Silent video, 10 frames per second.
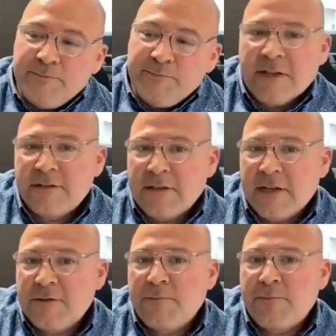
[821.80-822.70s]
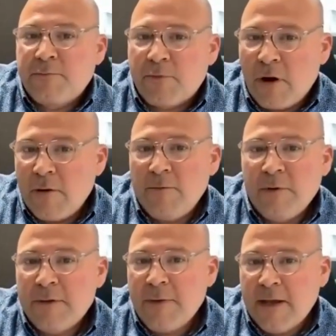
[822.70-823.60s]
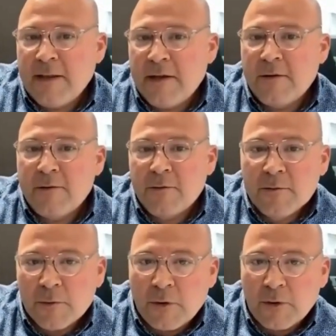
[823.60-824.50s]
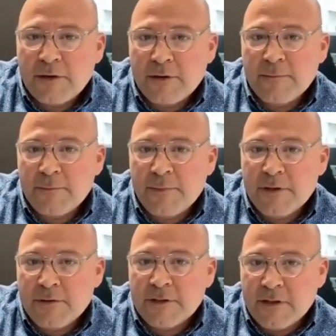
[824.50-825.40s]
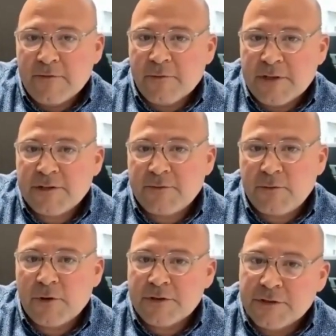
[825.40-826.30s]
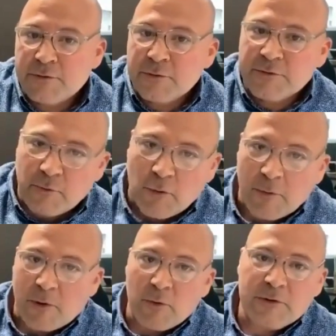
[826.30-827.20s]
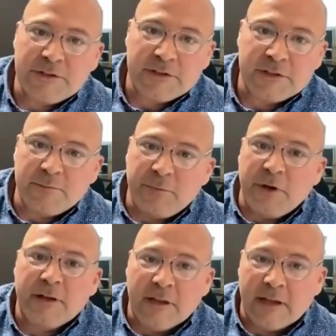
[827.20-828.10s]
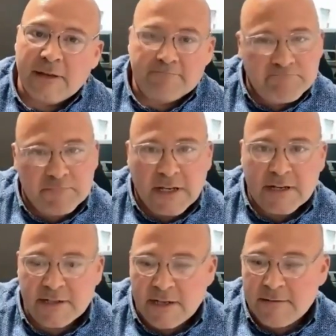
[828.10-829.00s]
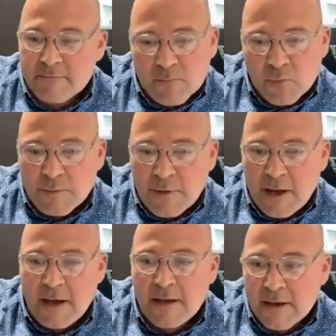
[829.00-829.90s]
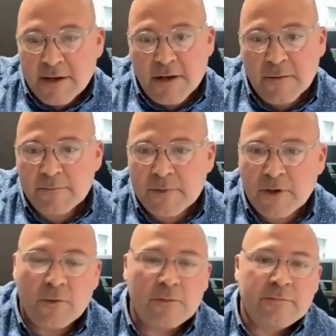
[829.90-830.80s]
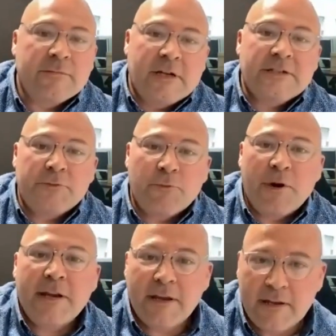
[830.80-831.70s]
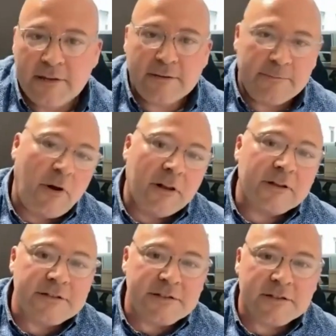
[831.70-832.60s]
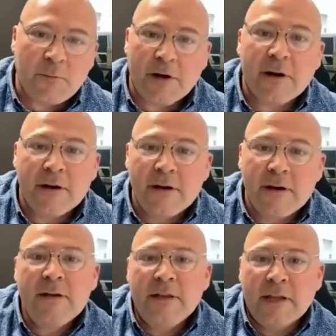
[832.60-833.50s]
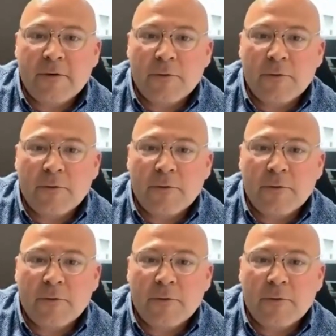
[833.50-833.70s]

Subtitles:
that's probably mainly we're going to be using the information for. It's just to inform our own decisions. But like I said, we may end up, you know, actually writing it into policy somewhere, like